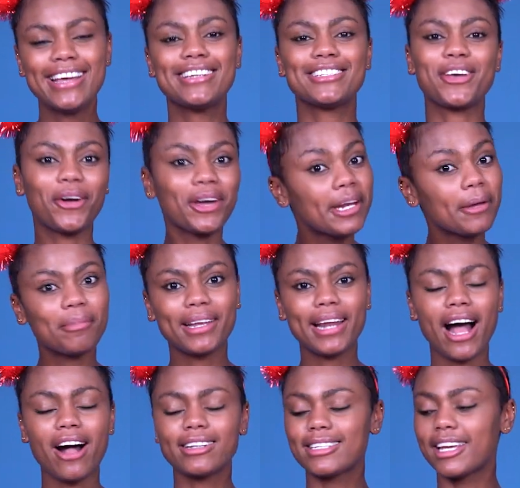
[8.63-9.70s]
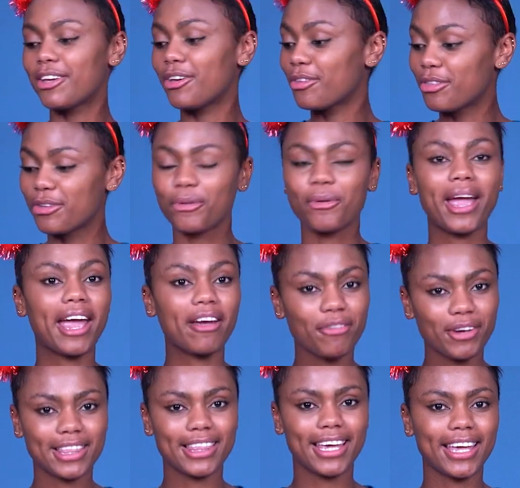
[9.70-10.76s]
So in a bit, I'll take you through
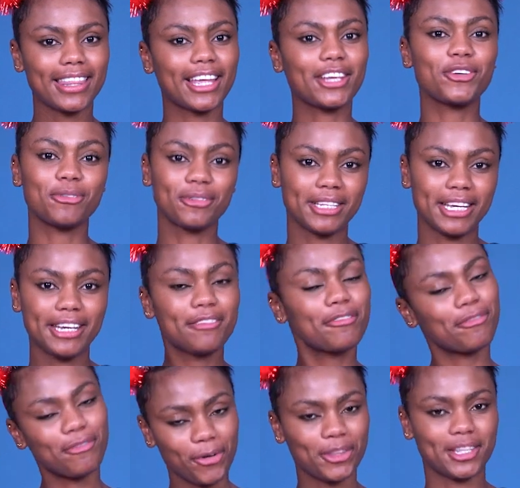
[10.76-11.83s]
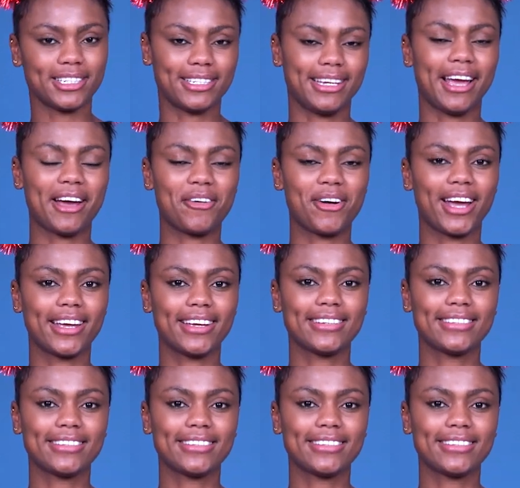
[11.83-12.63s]
everything that you'll need for this DIY.